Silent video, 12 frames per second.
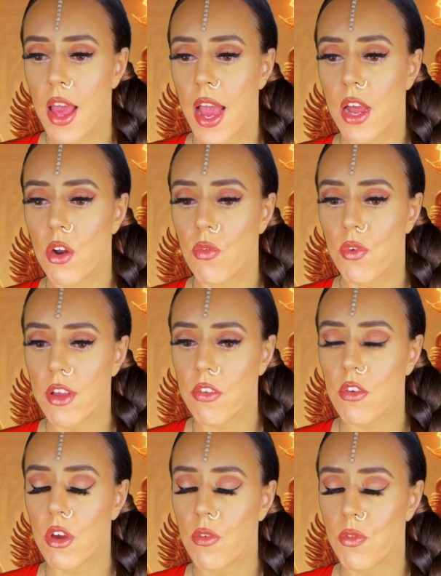and a
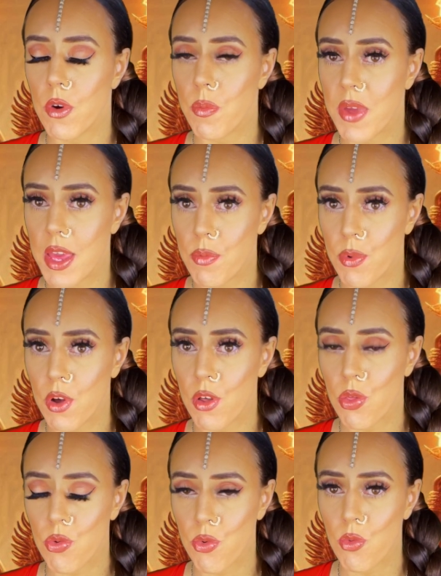risk for people
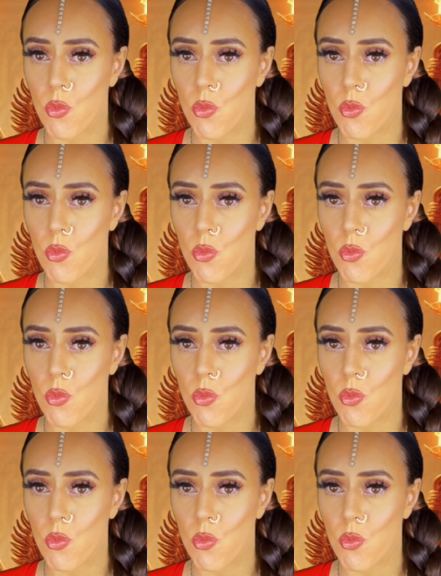through